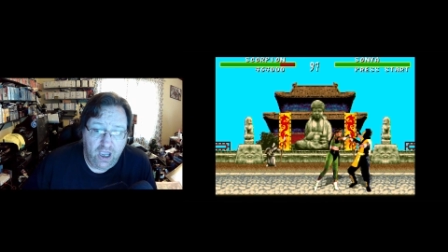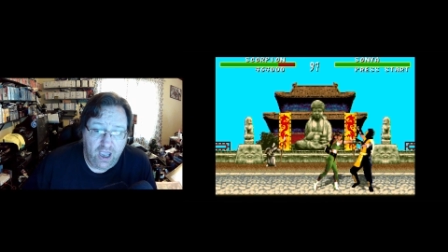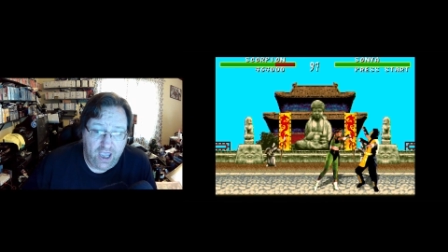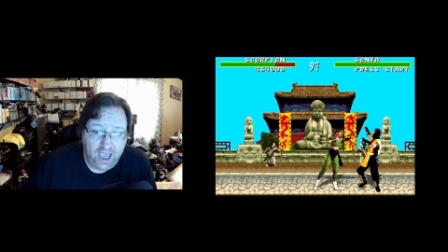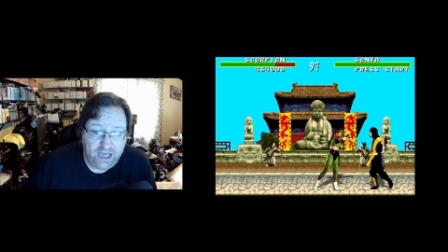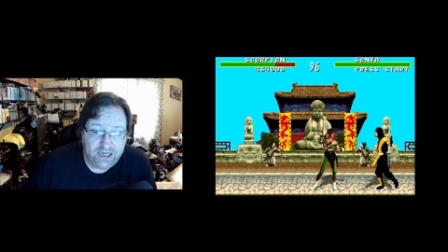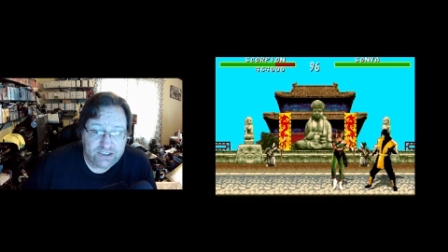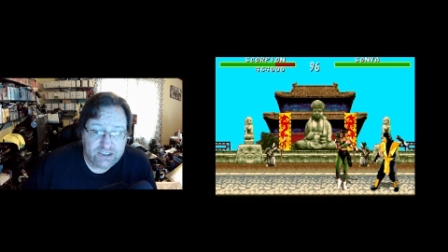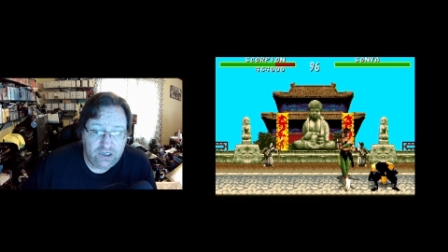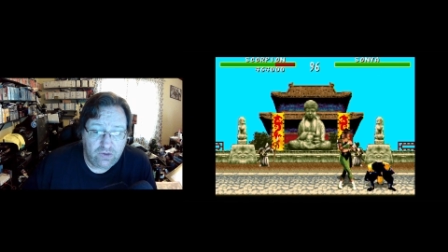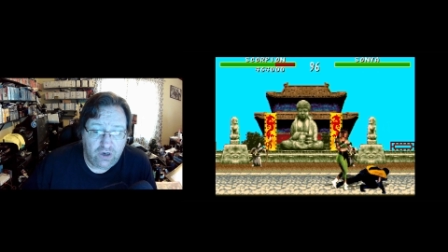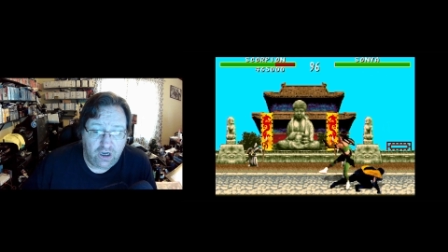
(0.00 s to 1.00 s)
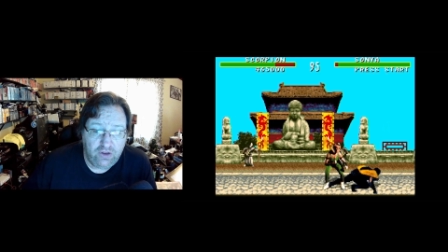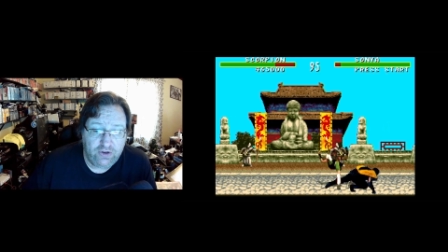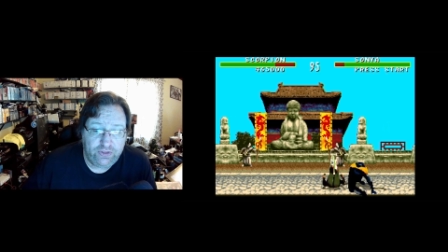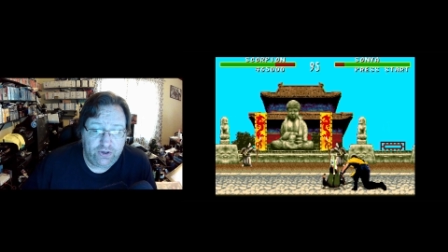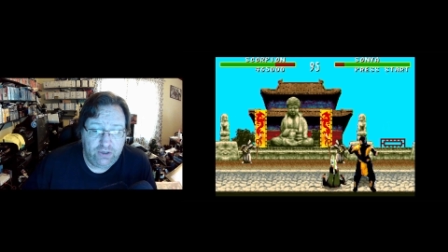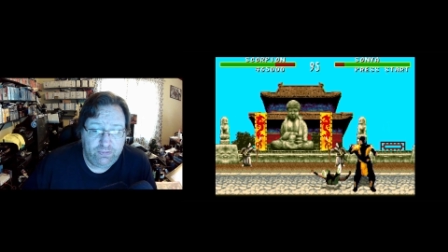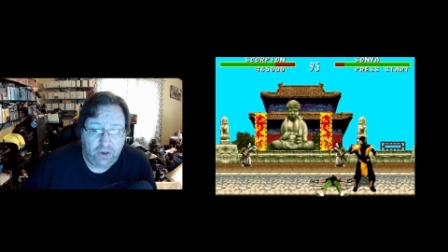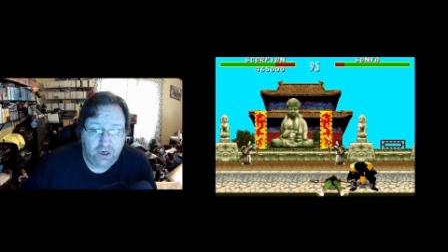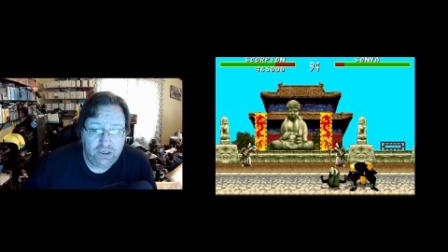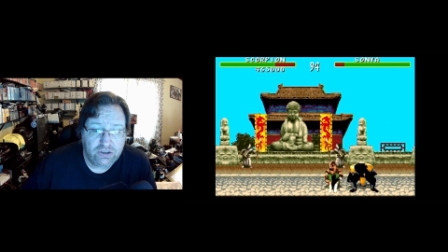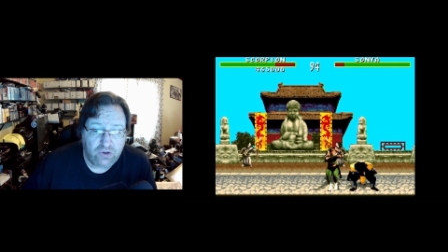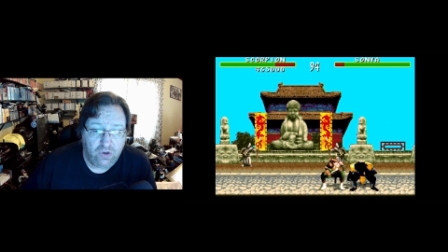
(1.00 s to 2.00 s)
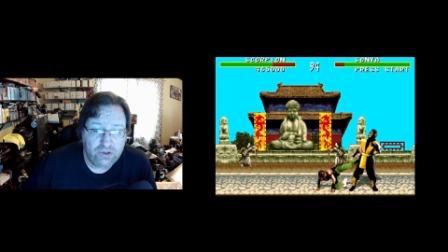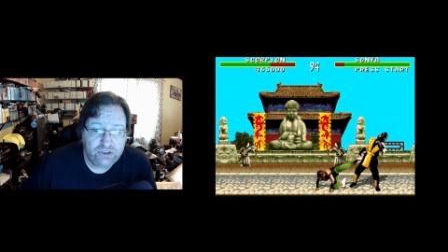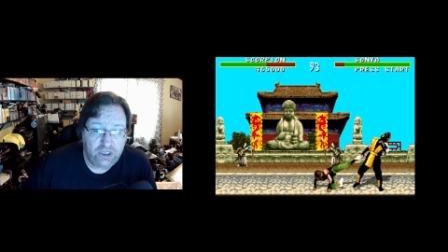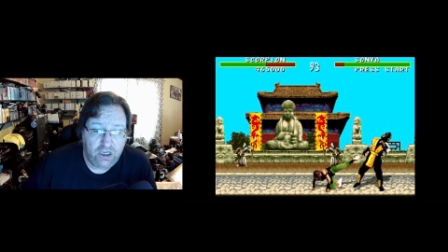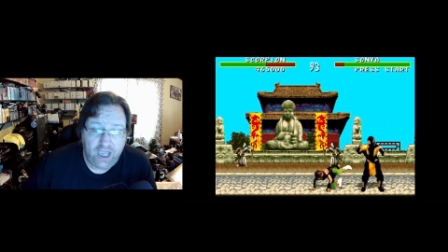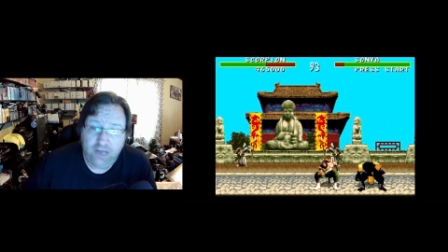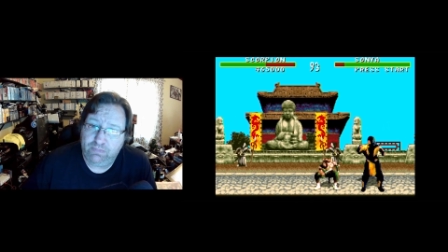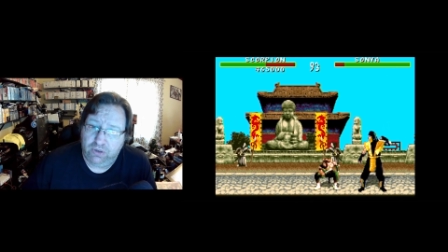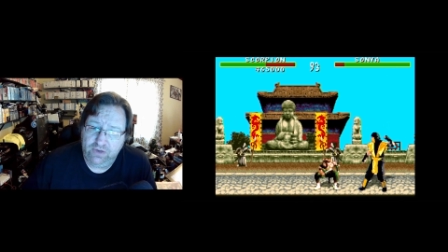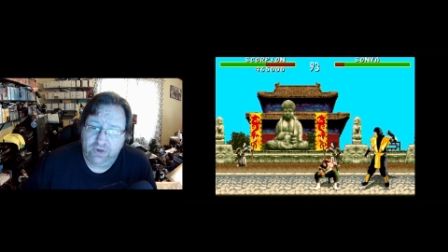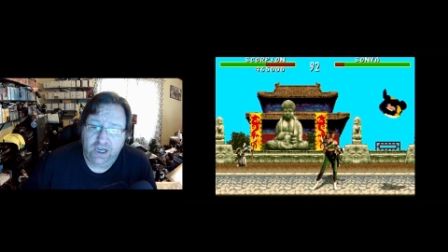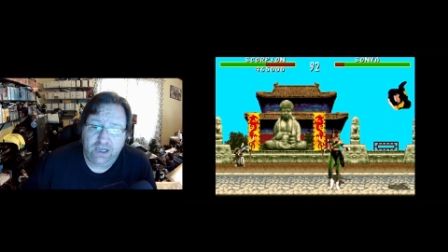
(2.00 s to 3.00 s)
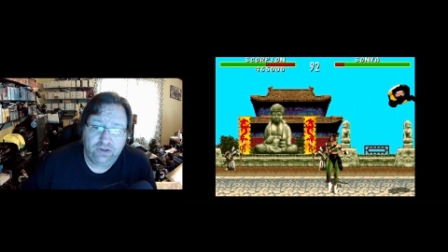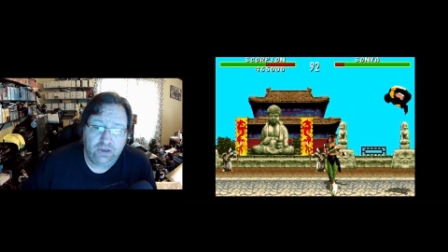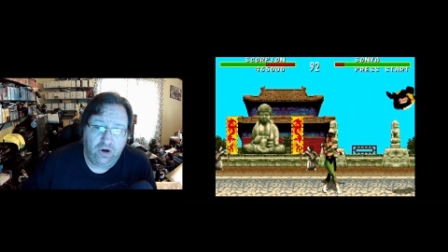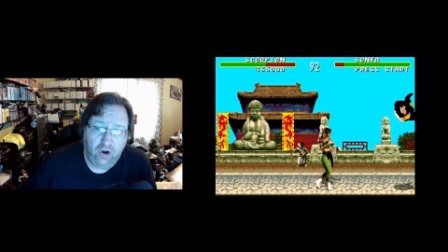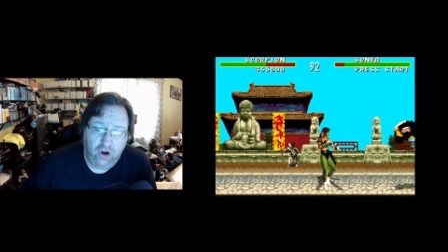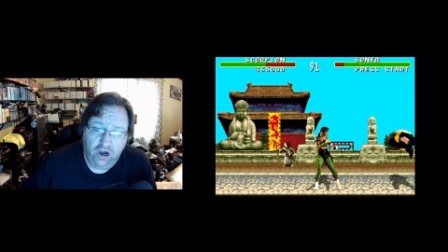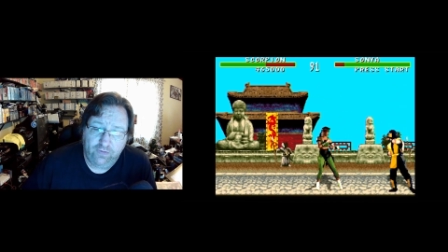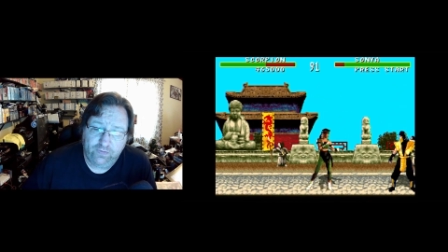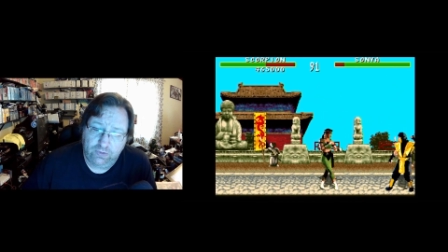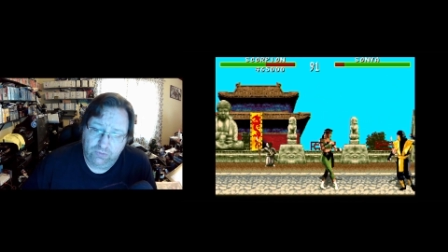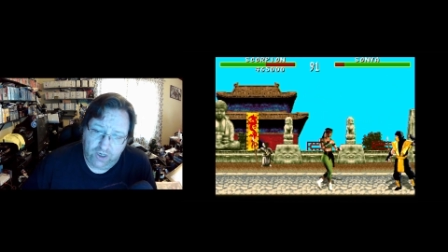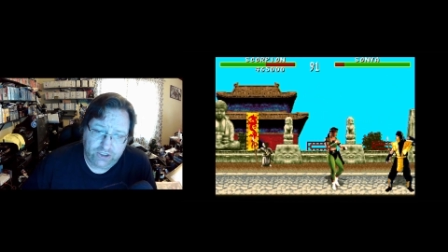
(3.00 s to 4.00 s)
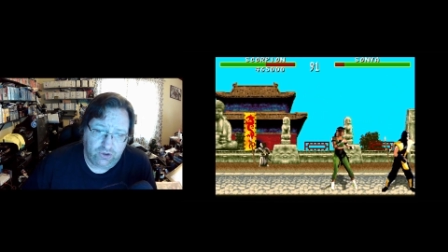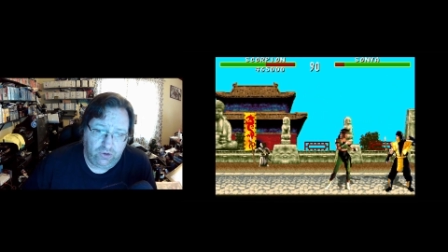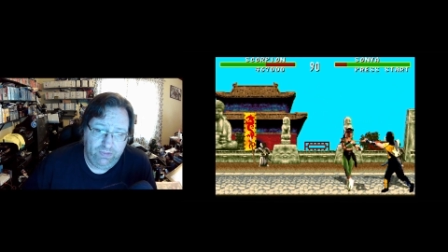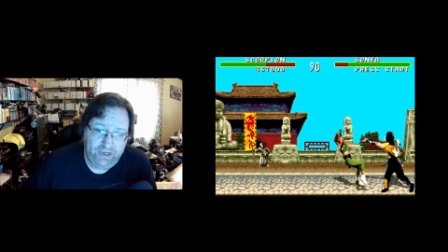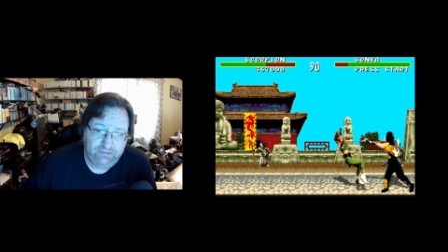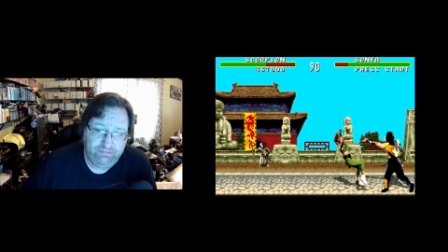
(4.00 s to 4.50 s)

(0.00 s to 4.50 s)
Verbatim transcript: And it's killed other third-party controllers, and believe it or not, they're all from Retrobit.